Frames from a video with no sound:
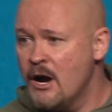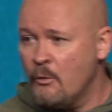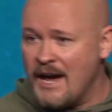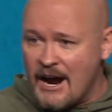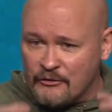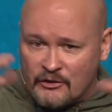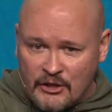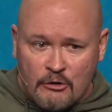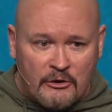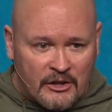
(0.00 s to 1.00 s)
We have to
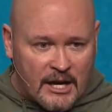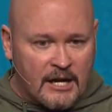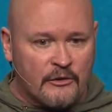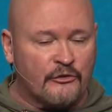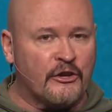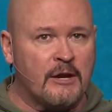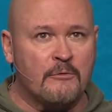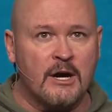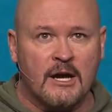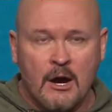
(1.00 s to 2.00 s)
deal with it kind of the same
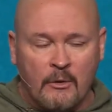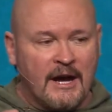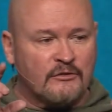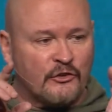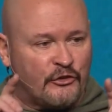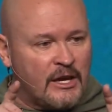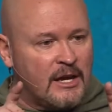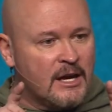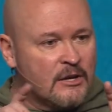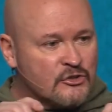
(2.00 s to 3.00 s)
way. We have to
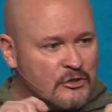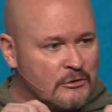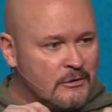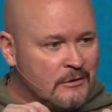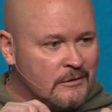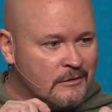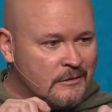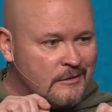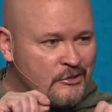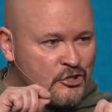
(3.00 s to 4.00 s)
say to
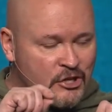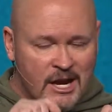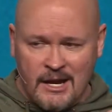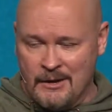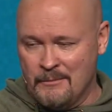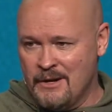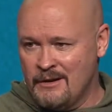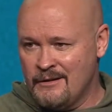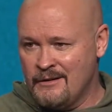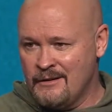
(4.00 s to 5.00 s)
shame
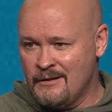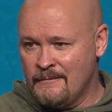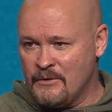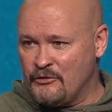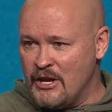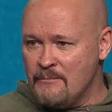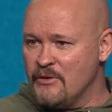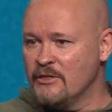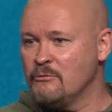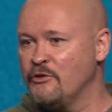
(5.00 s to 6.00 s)
the same
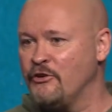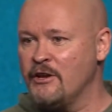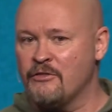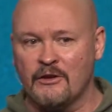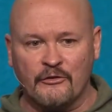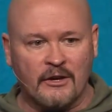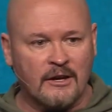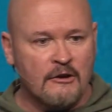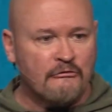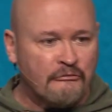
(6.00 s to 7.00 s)
thing that we say to things
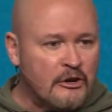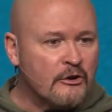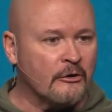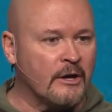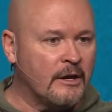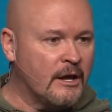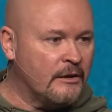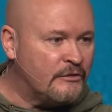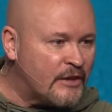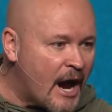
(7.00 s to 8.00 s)
like fear
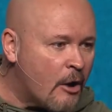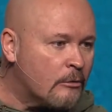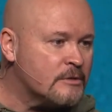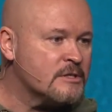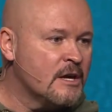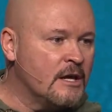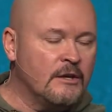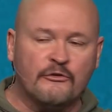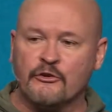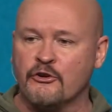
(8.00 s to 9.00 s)
and doubt and
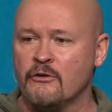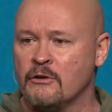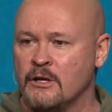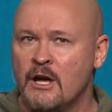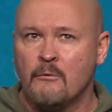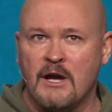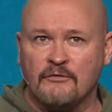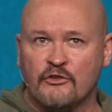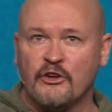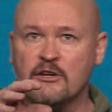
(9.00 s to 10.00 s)
insecurity. We have
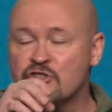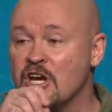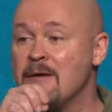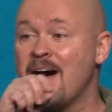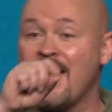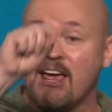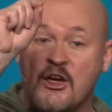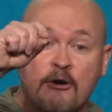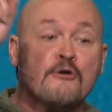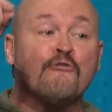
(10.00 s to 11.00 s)
to say to shame, I
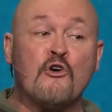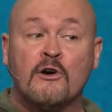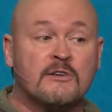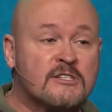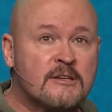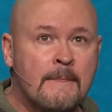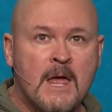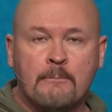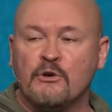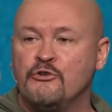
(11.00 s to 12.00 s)
hear your voice,
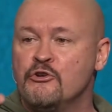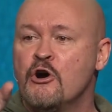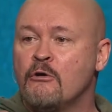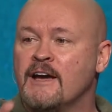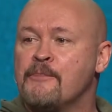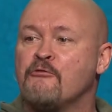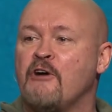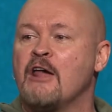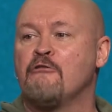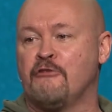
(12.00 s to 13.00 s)
but you don't get the
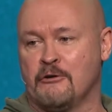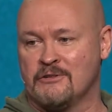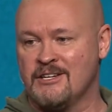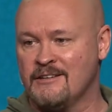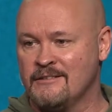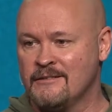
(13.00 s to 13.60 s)
final vote.